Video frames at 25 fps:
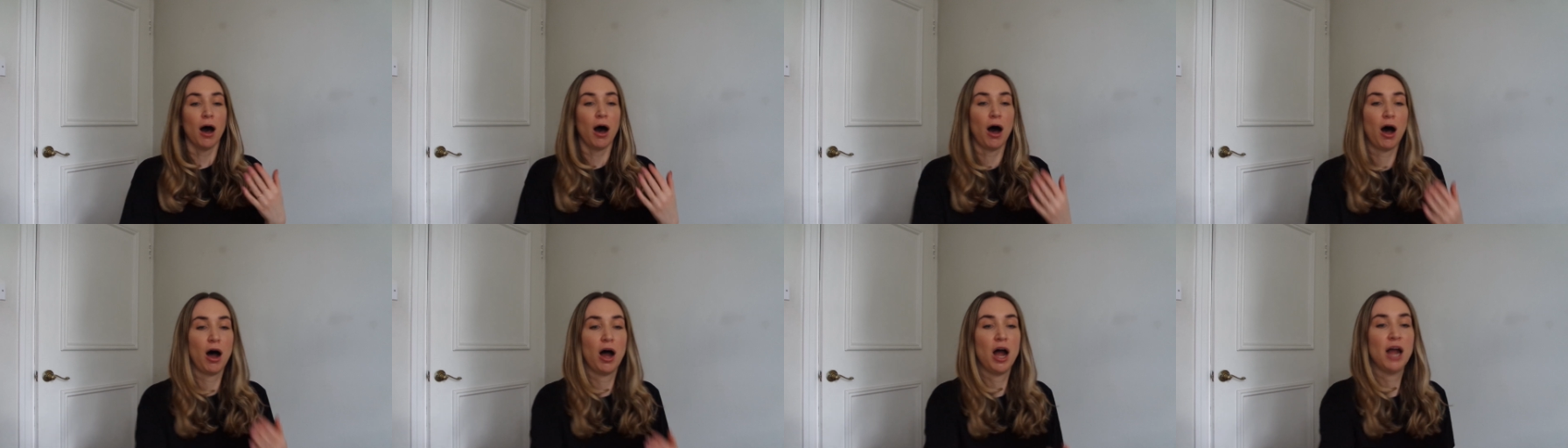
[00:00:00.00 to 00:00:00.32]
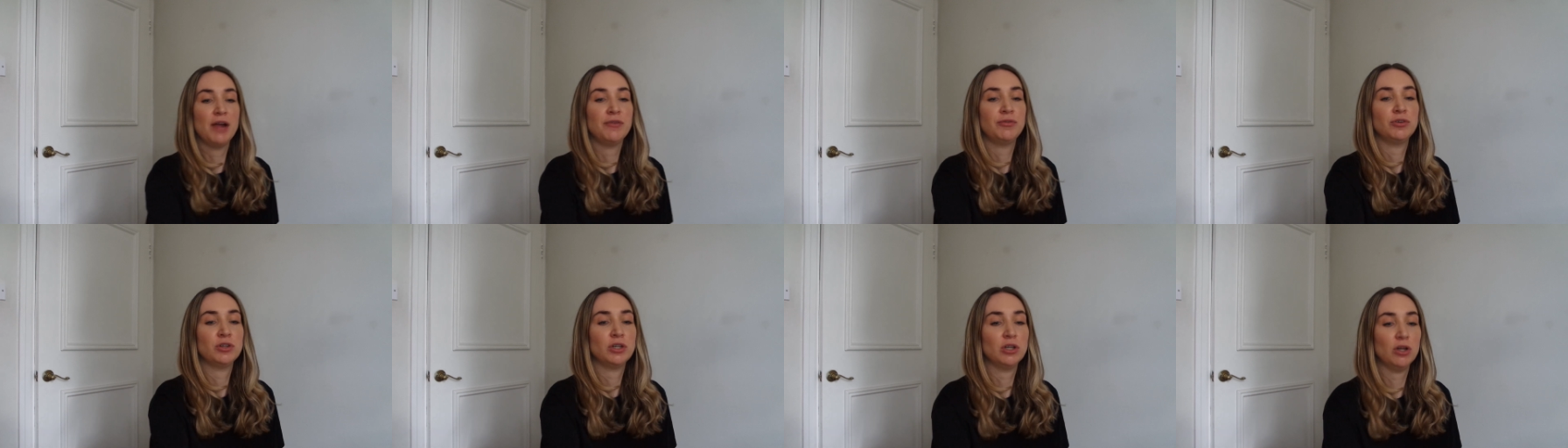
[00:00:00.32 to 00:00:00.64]

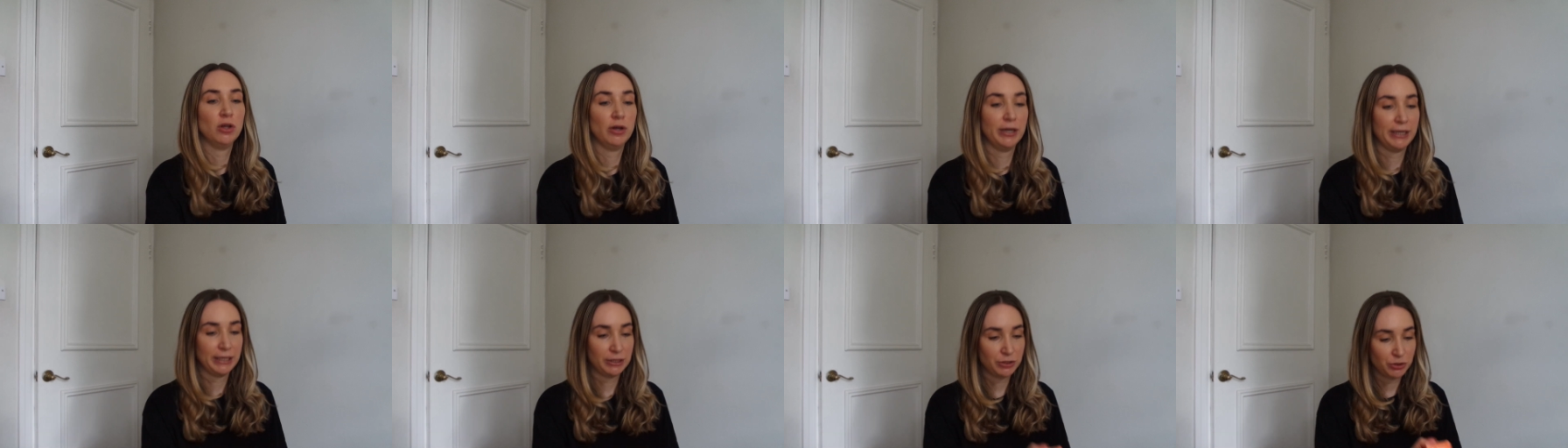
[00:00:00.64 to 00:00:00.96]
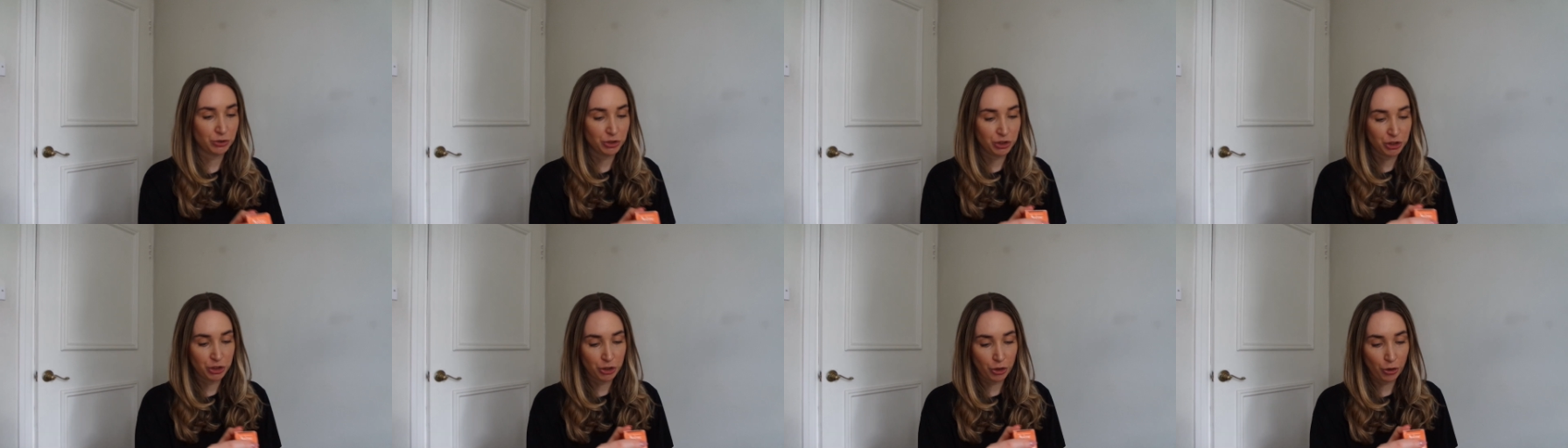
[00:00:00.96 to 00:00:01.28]
I would like
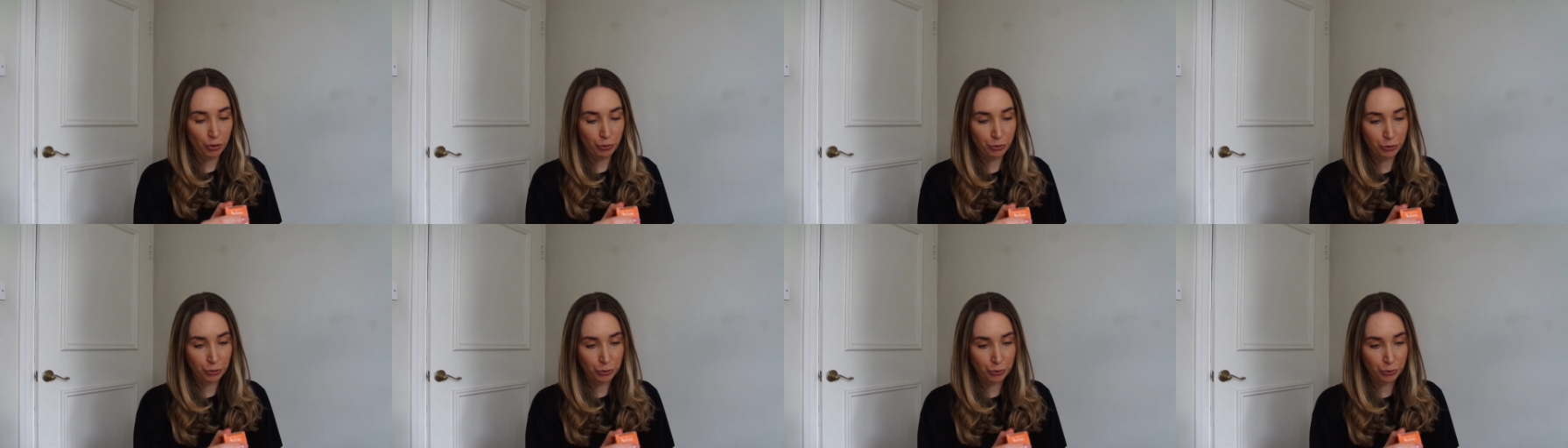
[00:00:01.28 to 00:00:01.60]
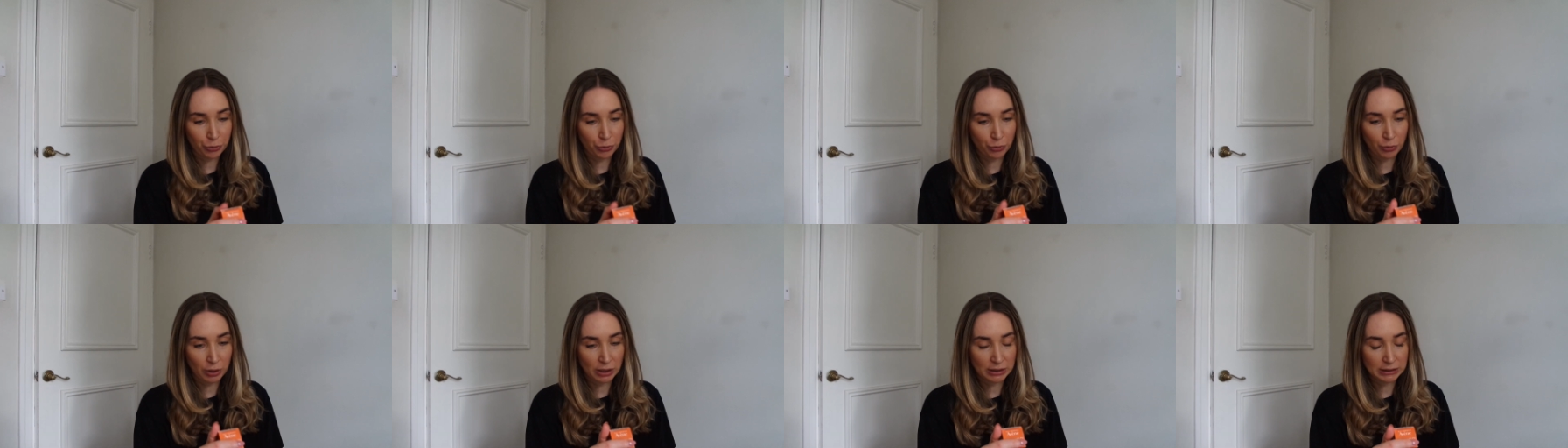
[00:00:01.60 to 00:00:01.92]
to show
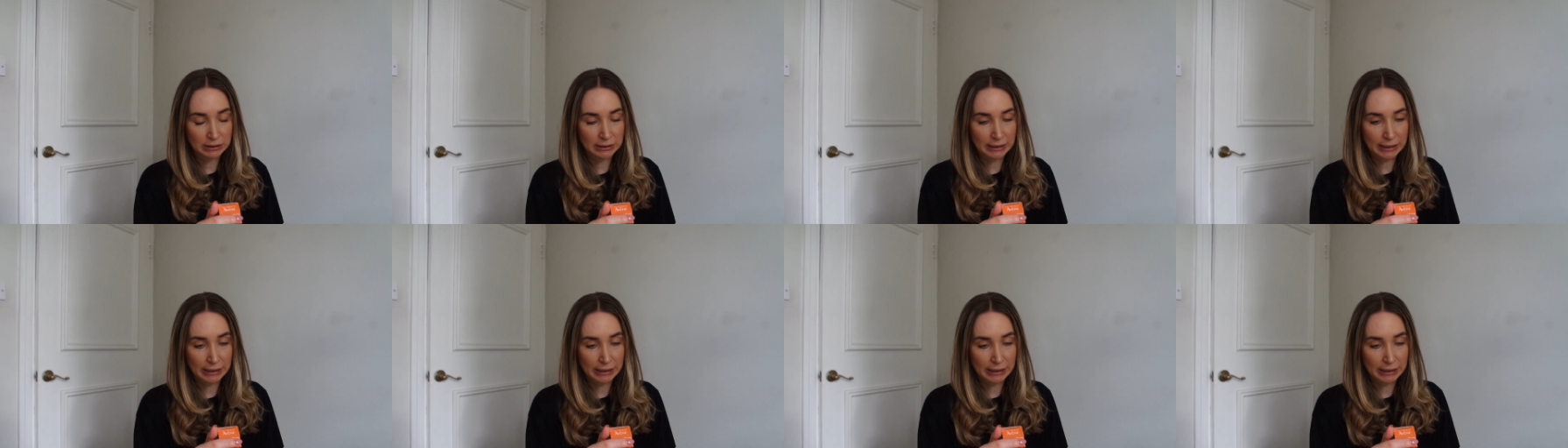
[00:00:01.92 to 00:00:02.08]
you